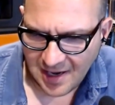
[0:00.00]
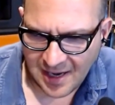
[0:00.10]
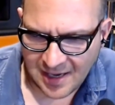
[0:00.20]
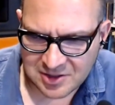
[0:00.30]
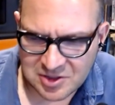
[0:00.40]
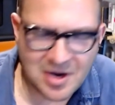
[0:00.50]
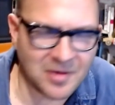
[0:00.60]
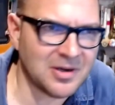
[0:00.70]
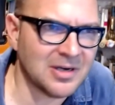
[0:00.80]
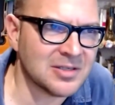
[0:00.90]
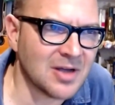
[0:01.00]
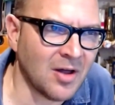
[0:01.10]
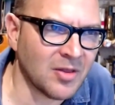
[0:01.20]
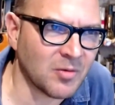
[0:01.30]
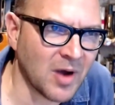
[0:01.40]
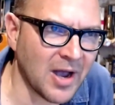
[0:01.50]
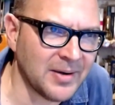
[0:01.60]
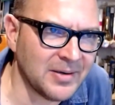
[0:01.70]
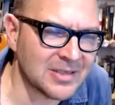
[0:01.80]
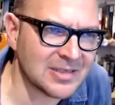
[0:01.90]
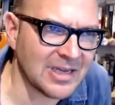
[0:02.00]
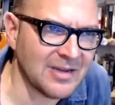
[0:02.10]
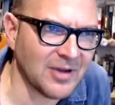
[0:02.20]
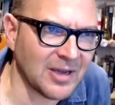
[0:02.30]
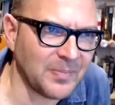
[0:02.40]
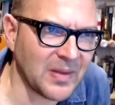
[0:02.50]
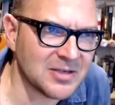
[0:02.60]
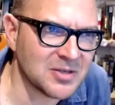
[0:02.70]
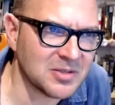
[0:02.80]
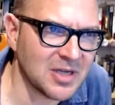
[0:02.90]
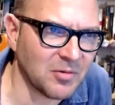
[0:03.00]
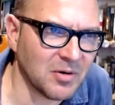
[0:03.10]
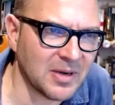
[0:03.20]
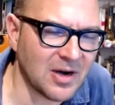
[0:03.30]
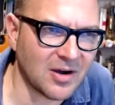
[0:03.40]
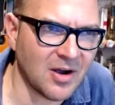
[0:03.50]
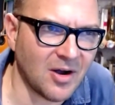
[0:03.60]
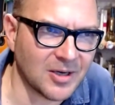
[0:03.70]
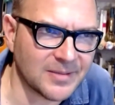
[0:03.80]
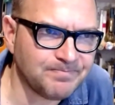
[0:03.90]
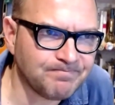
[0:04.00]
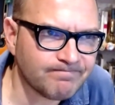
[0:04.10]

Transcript: And Snowden is on the run. He's leaving his hotel room in Hong Kong.